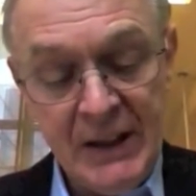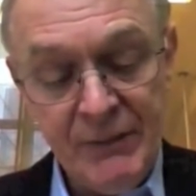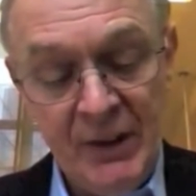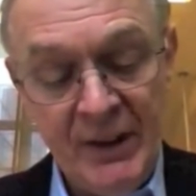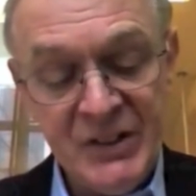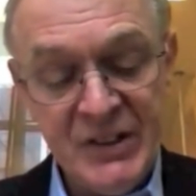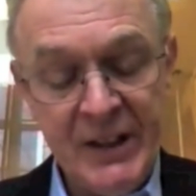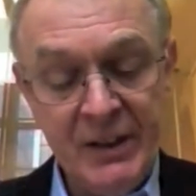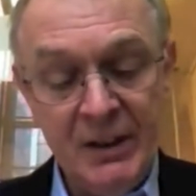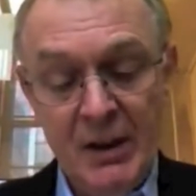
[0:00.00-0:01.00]
it nevertheless
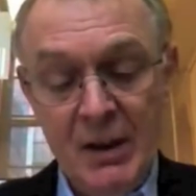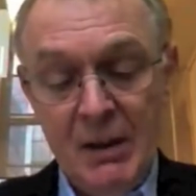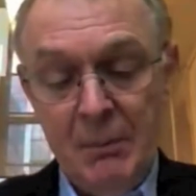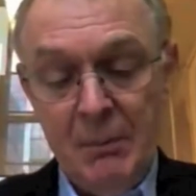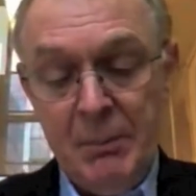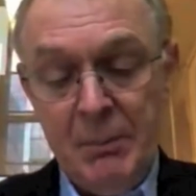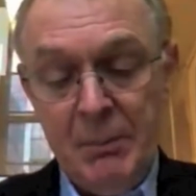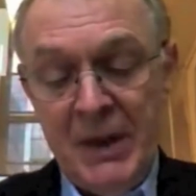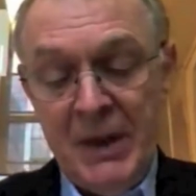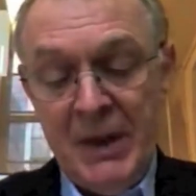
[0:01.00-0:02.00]
had a
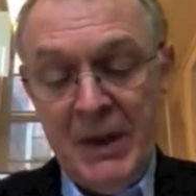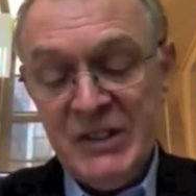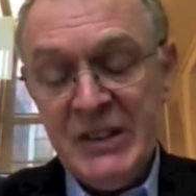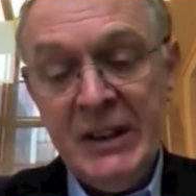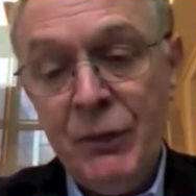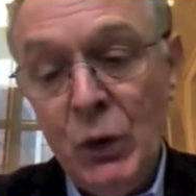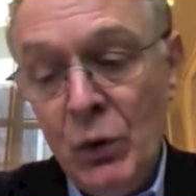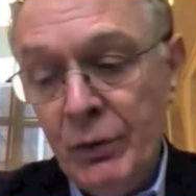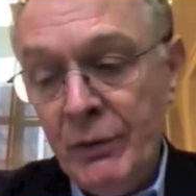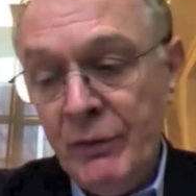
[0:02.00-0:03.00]
basically
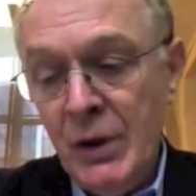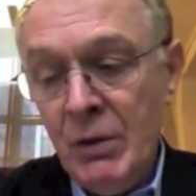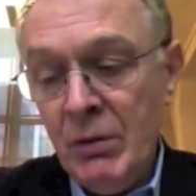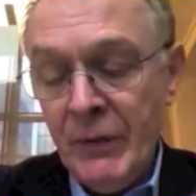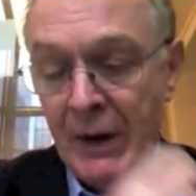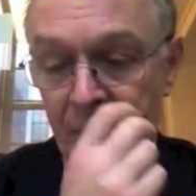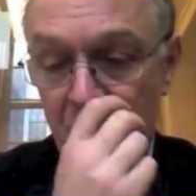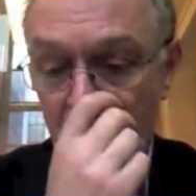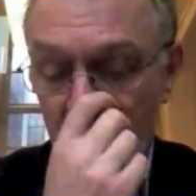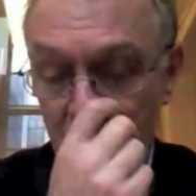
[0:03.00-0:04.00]
flawed view of how
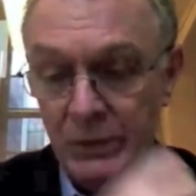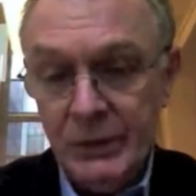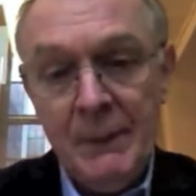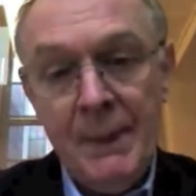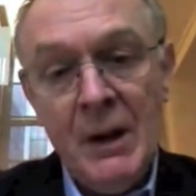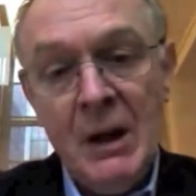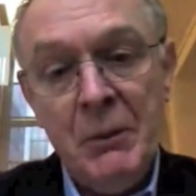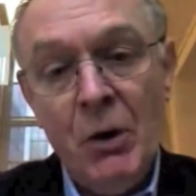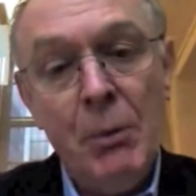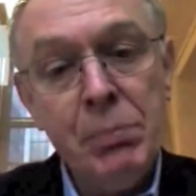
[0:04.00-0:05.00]
the world
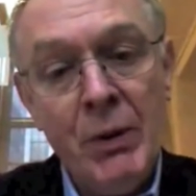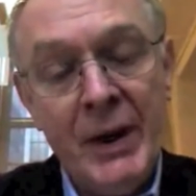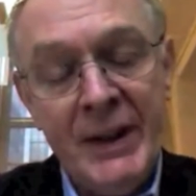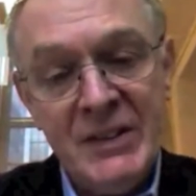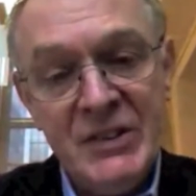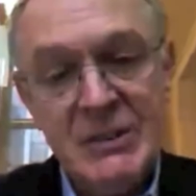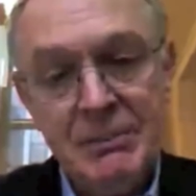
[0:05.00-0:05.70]
operates.